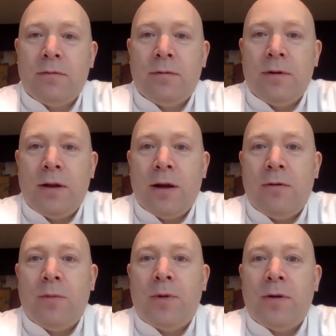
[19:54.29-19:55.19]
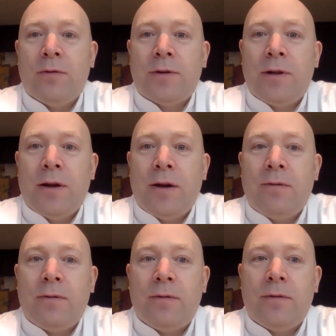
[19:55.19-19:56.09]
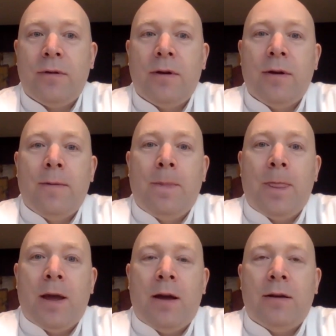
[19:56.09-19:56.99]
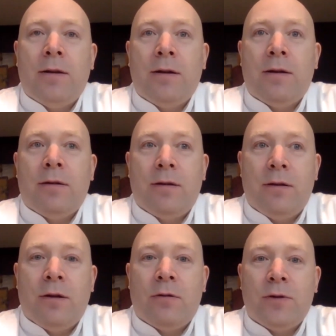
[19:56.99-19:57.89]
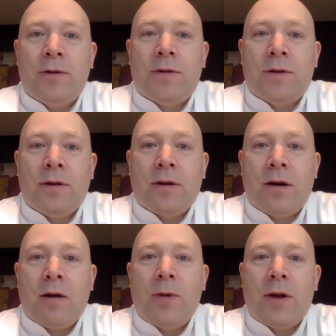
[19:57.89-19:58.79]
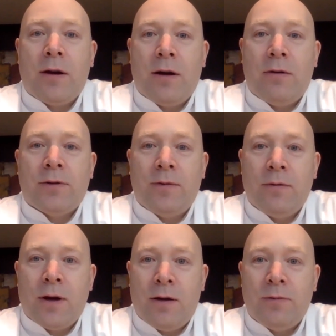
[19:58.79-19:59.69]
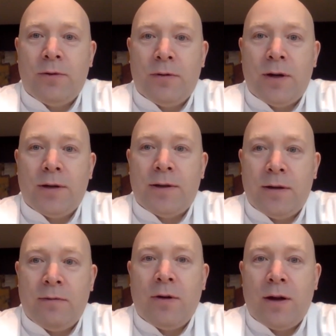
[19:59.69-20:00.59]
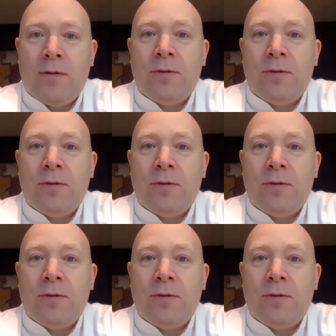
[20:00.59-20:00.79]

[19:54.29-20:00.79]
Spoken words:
in our previous life. And those karmic accounts will come to us, and we'll have